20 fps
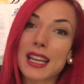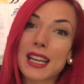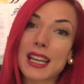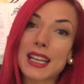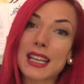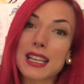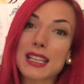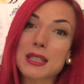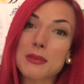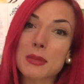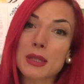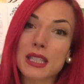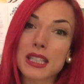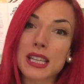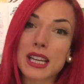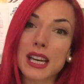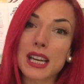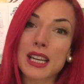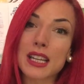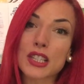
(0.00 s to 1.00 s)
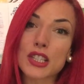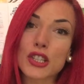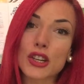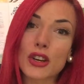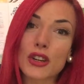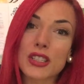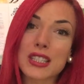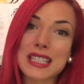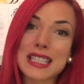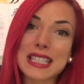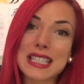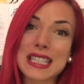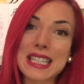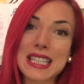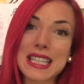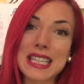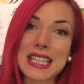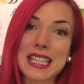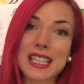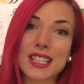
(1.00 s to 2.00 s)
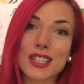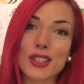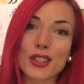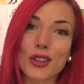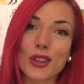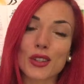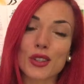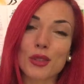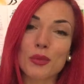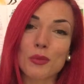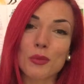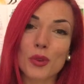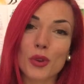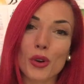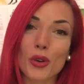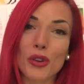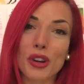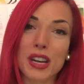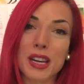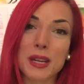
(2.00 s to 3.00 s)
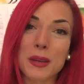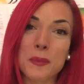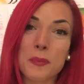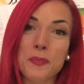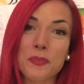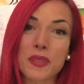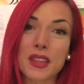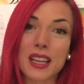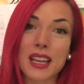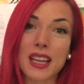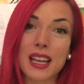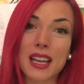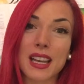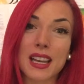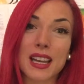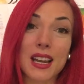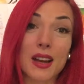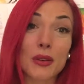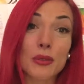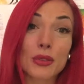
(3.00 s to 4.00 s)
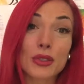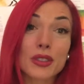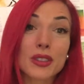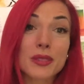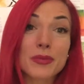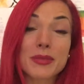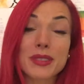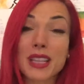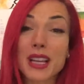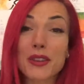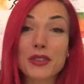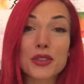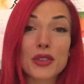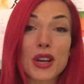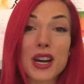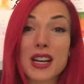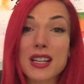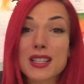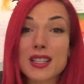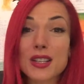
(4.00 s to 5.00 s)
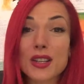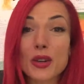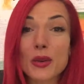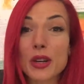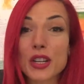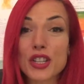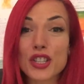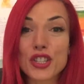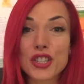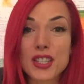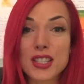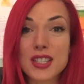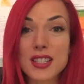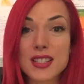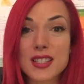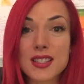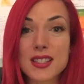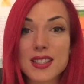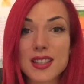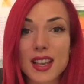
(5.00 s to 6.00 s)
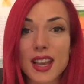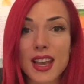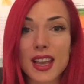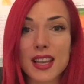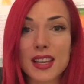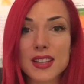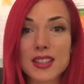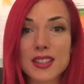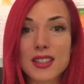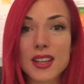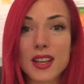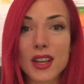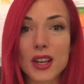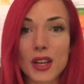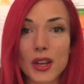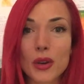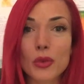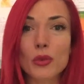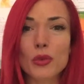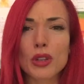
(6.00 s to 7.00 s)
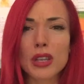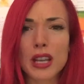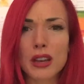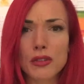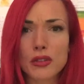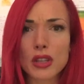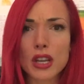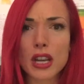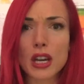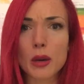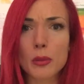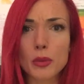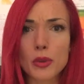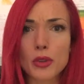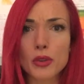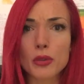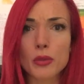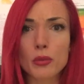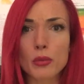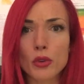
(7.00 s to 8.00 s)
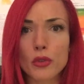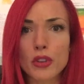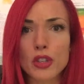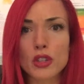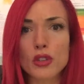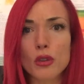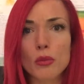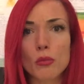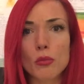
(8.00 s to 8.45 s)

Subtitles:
is milijana.de.mori. And I would love to answer your questions and would love to help you move into a